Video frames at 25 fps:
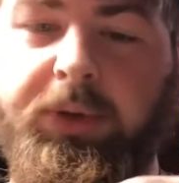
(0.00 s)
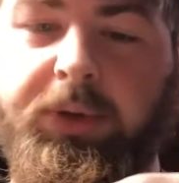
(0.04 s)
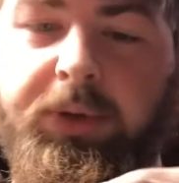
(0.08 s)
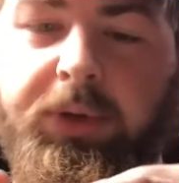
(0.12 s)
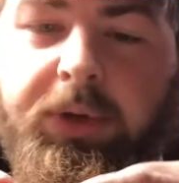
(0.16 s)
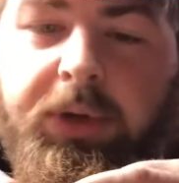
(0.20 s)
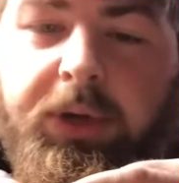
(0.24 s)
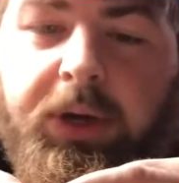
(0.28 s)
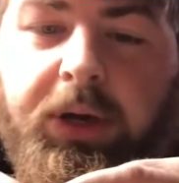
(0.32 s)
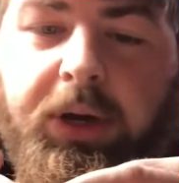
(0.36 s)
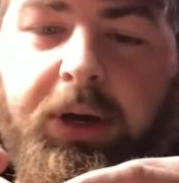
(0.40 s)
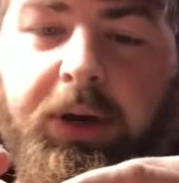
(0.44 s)

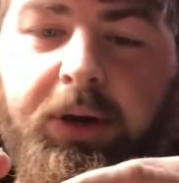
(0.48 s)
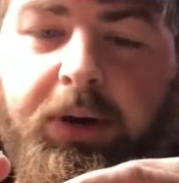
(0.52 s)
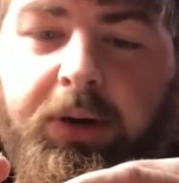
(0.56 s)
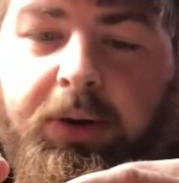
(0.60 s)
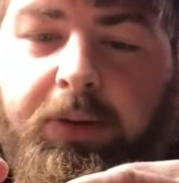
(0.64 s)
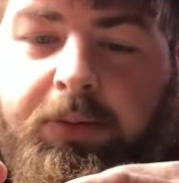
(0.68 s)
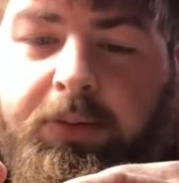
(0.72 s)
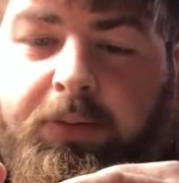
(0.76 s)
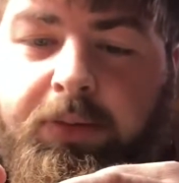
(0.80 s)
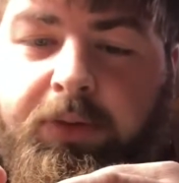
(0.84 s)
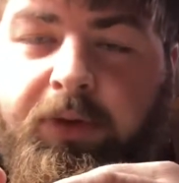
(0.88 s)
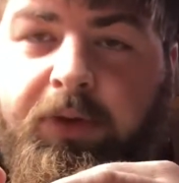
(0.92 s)

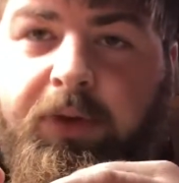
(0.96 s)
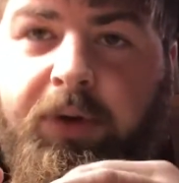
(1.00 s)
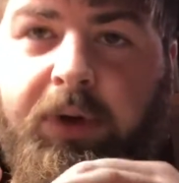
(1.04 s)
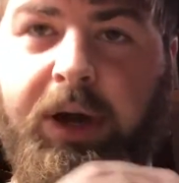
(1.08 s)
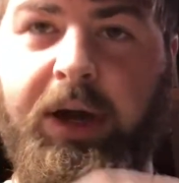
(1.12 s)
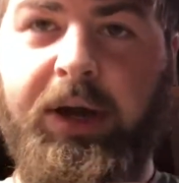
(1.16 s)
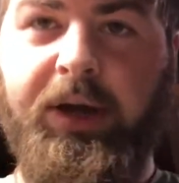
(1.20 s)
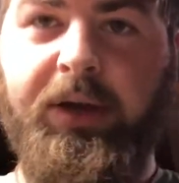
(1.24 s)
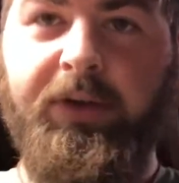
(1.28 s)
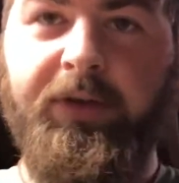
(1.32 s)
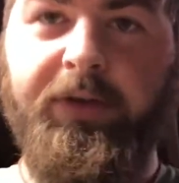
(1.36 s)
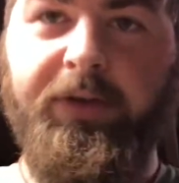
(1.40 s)
for
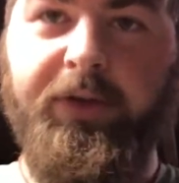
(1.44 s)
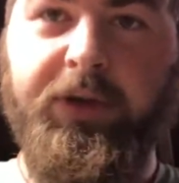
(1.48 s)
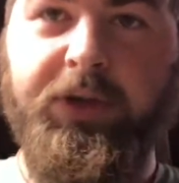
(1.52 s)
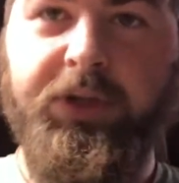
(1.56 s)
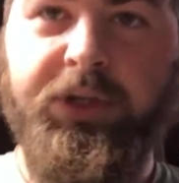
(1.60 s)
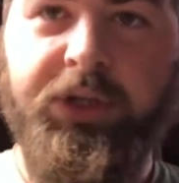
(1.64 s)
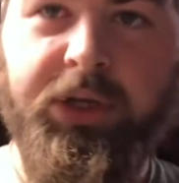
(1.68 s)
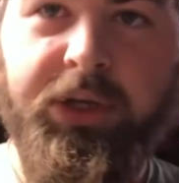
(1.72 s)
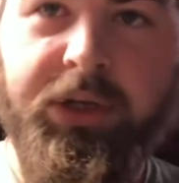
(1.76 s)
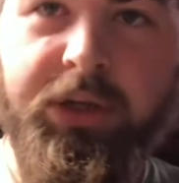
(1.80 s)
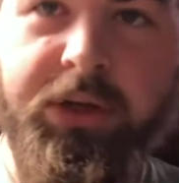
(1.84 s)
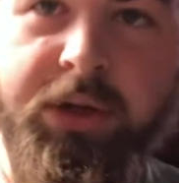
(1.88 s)
ice
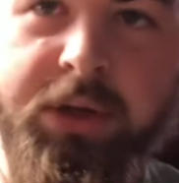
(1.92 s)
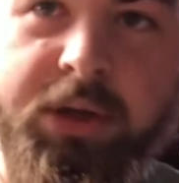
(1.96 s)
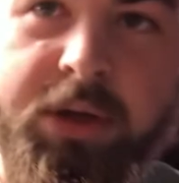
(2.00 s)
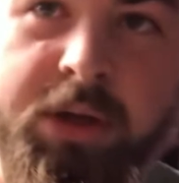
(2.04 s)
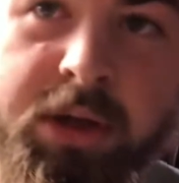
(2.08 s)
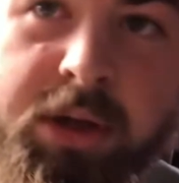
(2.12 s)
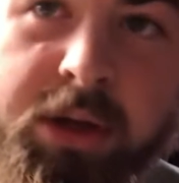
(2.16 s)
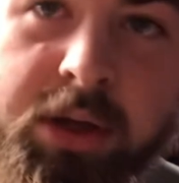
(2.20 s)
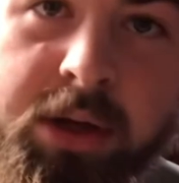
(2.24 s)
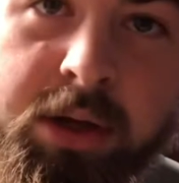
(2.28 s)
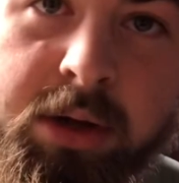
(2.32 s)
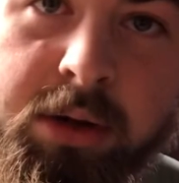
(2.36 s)
fishing.
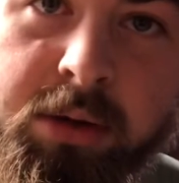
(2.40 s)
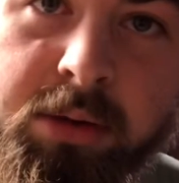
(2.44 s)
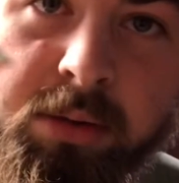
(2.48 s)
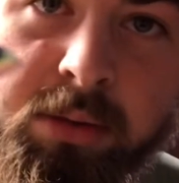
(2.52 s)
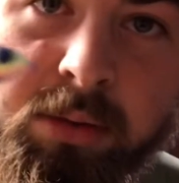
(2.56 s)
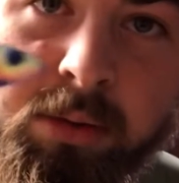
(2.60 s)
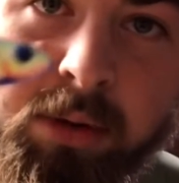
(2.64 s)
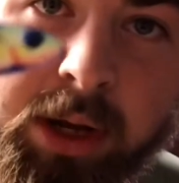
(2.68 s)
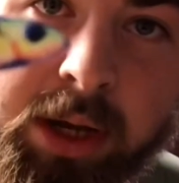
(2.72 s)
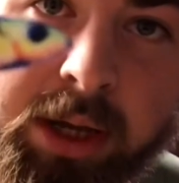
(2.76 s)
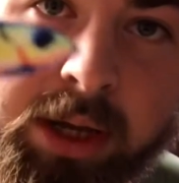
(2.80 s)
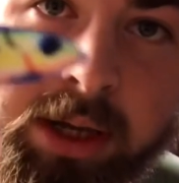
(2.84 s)

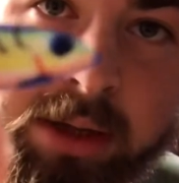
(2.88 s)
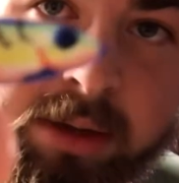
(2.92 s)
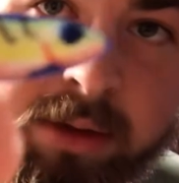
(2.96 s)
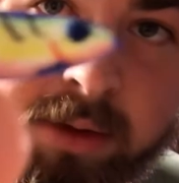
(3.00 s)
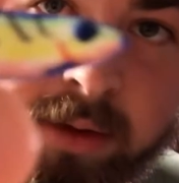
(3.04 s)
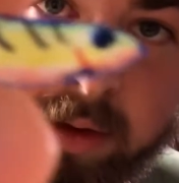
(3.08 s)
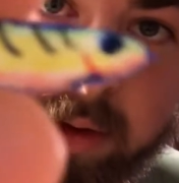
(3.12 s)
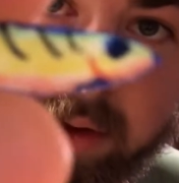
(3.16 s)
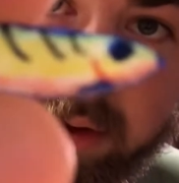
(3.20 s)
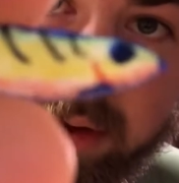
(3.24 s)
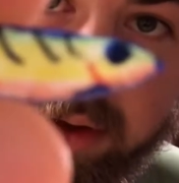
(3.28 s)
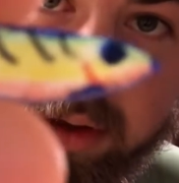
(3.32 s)
Right
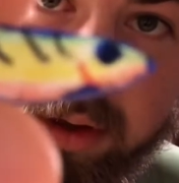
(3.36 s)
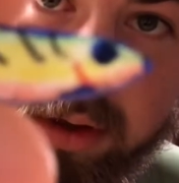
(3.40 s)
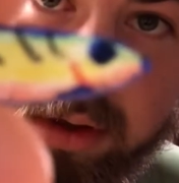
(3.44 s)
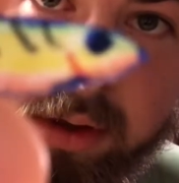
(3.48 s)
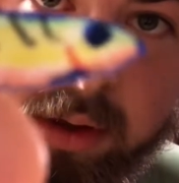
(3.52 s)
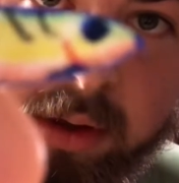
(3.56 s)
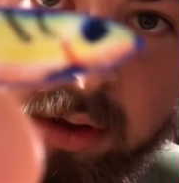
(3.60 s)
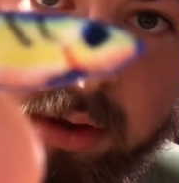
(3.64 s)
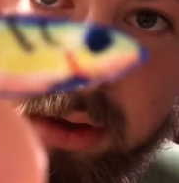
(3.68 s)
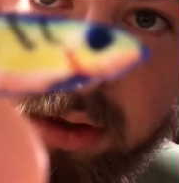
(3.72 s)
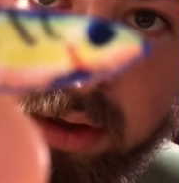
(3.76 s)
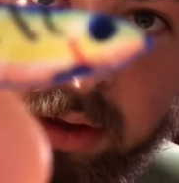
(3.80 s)

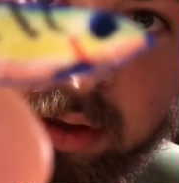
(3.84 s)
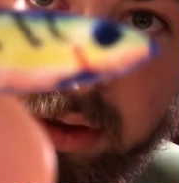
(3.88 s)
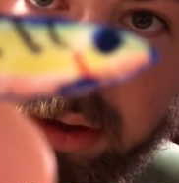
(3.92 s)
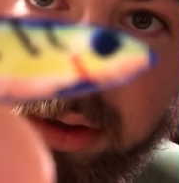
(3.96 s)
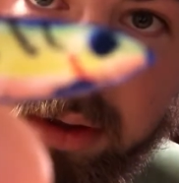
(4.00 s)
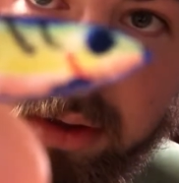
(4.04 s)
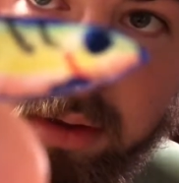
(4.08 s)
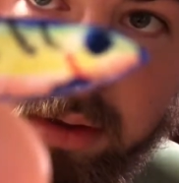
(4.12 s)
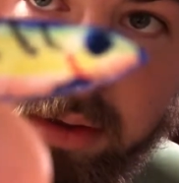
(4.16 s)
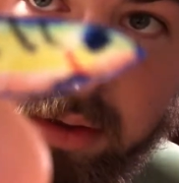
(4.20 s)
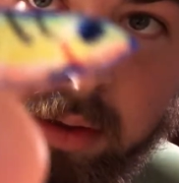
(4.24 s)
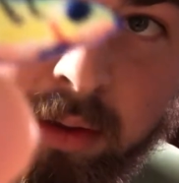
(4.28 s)

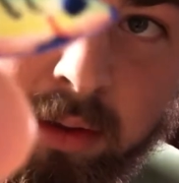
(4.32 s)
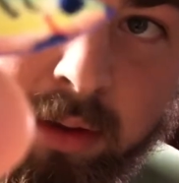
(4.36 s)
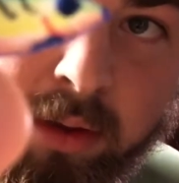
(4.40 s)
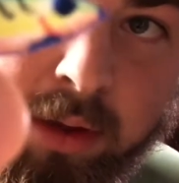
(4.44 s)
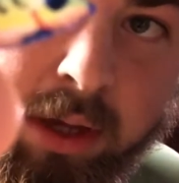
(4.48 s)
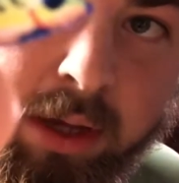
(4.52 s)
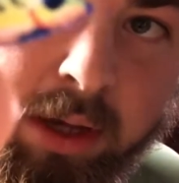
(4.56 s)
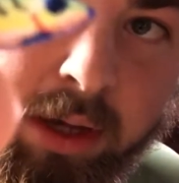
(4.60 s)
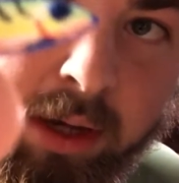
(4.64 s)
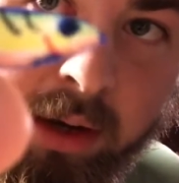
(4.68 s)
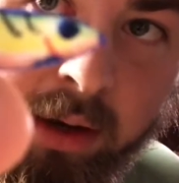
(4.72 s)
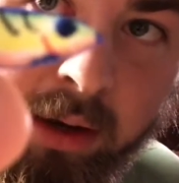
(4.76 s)

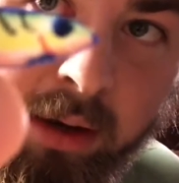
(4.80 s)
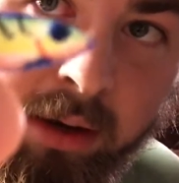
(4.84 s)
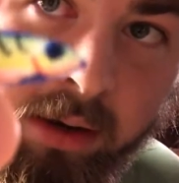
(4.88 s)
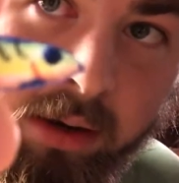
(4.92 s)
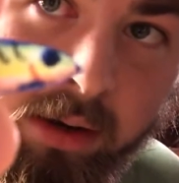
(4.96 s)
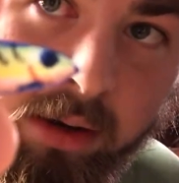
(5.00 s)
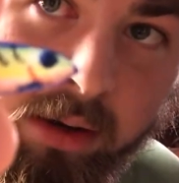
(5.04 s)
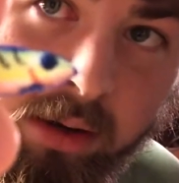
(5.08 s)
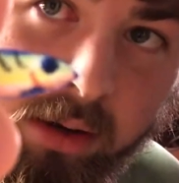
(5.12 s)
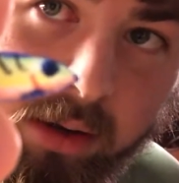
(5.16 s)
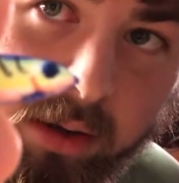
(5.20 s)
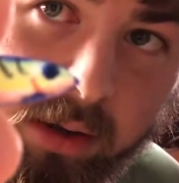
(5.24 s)

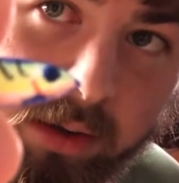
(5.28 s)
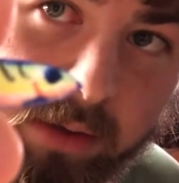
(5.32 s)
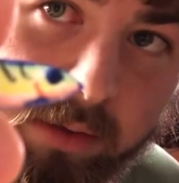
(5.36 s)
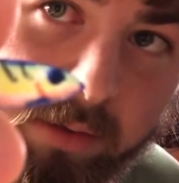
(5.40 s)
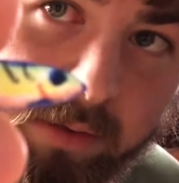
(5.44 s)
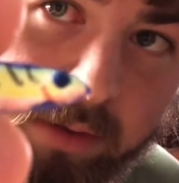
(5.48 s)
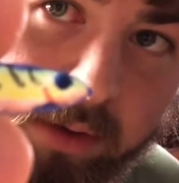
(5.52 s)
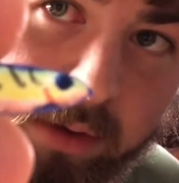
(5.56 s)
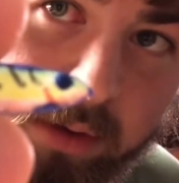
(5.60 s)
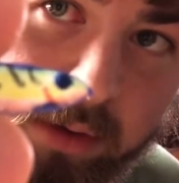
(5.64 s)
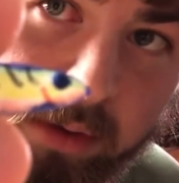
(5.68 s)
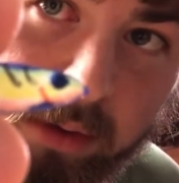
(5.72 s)
there, if
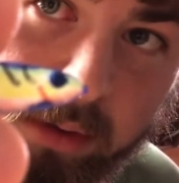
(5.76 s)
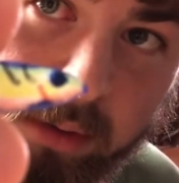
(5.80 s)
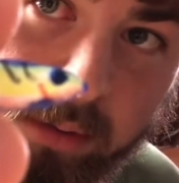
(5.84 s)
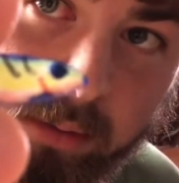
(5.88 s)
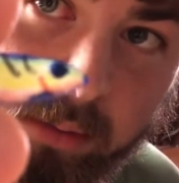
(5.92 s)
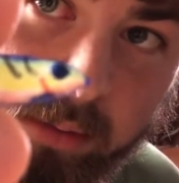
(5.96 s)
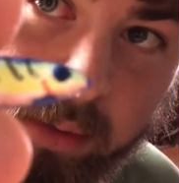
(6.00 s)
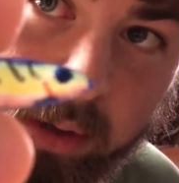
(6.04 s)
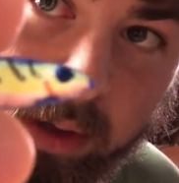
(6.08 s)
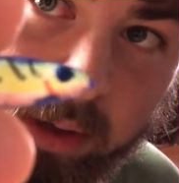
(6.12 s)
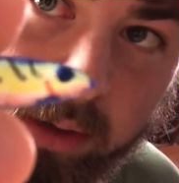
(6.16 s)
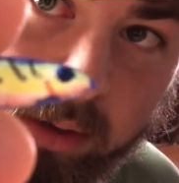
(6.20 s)
it
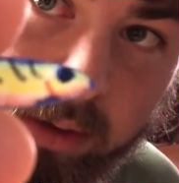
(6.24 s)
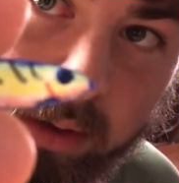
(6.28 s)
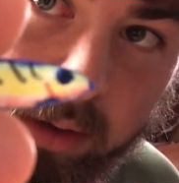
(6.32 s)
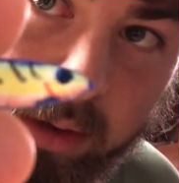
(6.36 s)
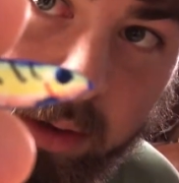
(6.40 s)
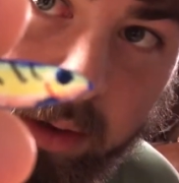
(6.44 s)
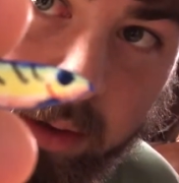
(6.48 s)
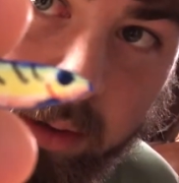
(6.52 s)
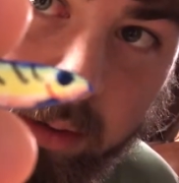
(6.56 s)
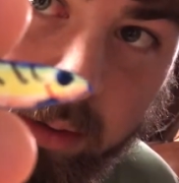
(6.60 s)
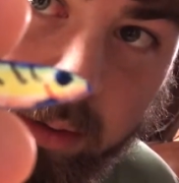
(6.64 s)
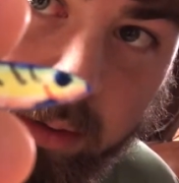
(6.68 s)
picks up,